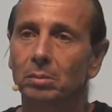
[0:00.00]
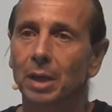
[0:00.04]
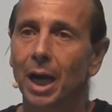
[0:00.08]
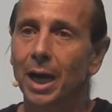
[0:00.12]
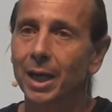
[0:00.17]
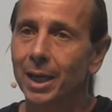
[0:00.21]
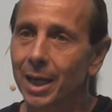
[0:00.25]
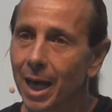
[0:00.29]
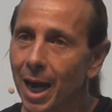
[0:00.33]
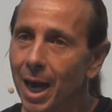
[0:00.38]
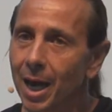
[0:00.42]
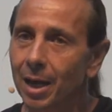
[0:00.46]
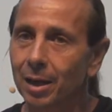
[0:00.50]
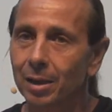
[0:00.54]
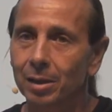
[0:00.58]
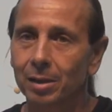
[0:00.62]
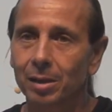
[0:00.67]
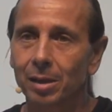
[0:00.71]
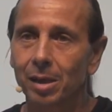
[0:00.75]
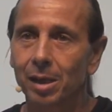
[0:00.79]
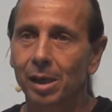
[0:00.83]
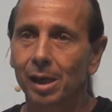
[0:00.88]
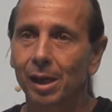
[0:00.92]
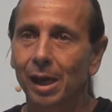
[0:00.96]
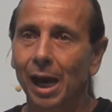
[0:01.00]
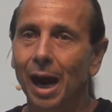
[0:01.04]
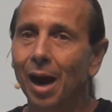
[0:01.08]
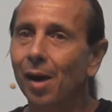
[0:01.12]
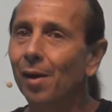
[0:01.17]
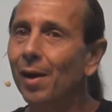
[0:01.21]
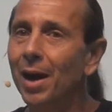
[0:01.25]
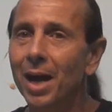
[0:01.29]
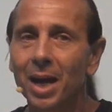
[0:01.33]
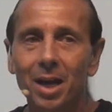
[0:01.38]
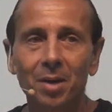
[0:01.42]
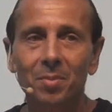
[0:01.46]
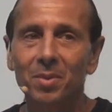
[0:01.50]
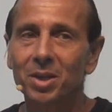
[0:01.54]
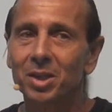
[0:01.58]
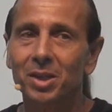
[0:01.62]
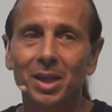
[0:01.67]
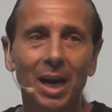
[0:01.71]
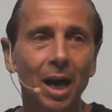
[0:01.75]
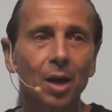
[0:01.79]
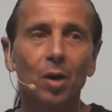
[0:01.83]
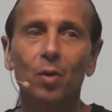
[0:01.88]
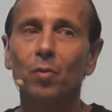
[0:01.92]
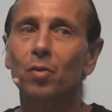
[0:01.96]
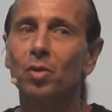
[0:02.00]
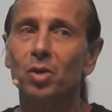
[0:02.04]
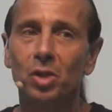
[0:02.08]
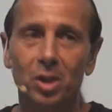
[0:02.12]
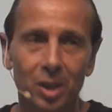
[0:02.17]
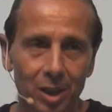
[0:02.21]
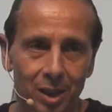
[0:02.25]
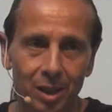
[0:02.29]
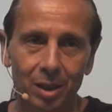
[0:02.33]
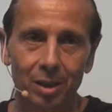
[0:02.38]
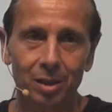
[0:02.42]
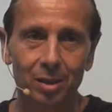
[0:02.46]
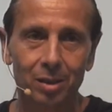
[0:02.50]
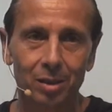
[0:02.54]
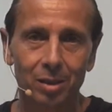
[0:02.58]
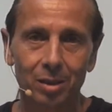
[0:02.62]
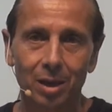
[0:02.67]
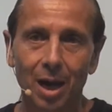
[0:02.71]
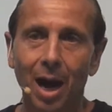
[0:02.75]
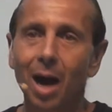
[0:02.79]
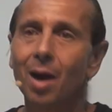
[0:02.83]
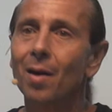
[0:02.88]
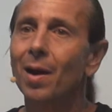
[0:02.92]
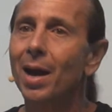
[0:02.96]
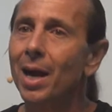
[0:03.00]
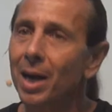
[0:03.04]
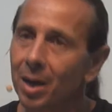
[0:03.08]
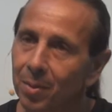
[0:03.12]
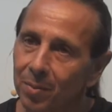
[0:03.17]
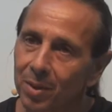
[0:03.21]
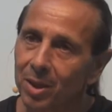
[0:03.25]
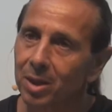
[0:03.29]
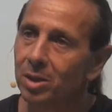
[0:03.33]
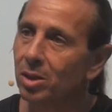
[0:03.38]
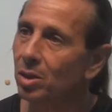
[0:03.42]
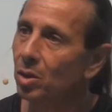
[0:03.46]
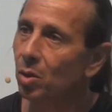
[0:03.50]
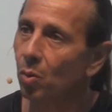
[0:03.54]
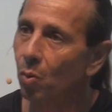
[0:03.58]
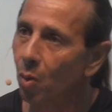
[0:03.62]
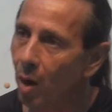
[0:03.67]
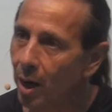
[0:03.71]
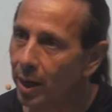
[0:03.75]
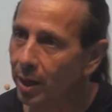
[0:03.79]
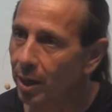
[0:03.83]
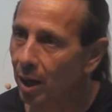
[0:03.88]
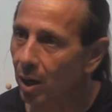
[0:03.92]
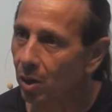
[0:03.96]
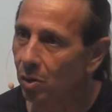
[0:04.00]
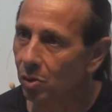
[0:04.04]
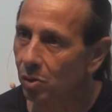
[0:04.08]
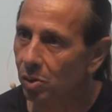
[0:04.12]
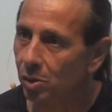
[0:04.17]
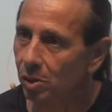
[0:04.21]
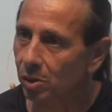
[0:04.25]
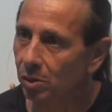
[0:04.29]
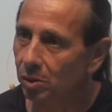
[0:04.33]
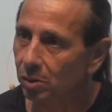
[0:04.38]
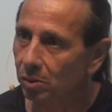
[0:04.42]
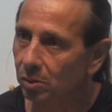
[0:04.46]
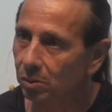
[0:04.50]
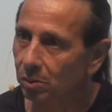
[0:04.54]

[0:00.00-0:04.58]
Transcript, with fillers: Again, our enemy's not overseas. Our enemy's in the White House.